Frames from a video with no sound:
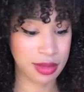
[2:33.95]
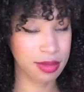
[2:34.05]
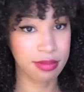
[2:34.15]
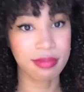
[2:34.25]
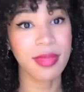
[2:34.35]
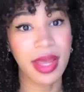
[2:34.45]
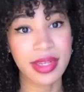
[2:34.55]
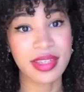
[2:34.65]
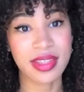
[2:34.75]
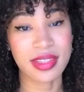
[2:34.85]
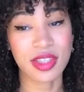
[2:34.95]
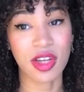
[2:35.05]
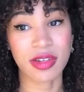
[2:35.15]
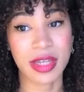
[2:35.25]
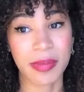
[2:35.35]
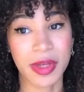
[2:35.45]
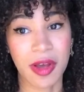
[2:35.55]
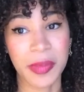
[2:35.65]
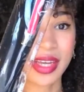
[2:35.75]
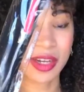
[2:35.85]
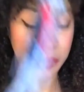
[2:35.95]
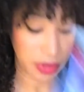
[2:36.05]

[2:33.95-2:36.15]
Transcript: is I needed this a long time ago. I got a